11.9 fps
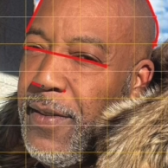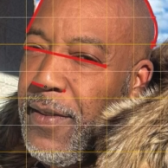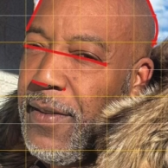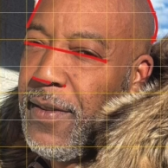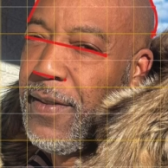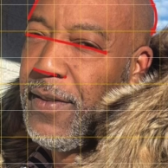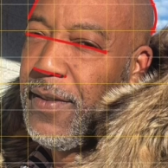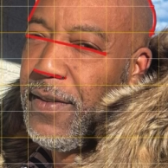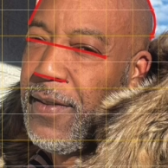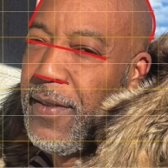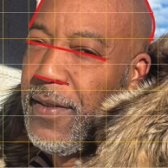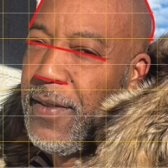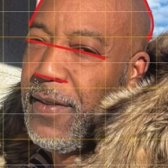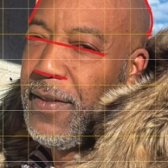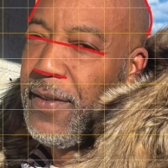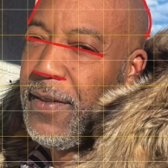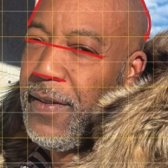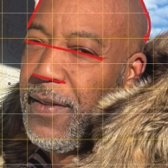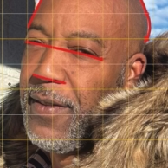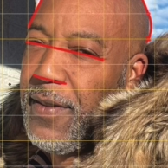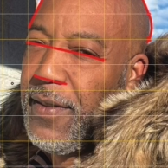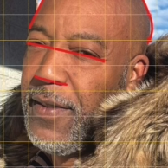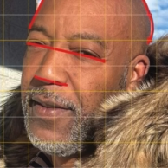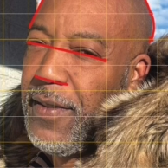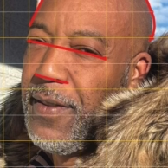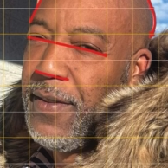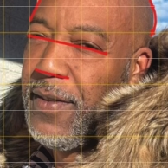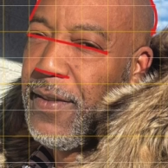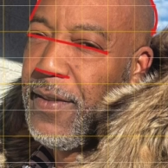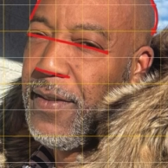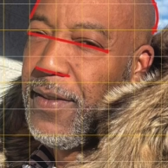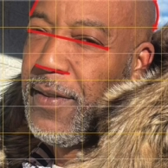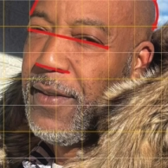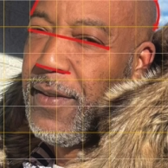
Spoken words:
and you connect them by a line, now all of a sudden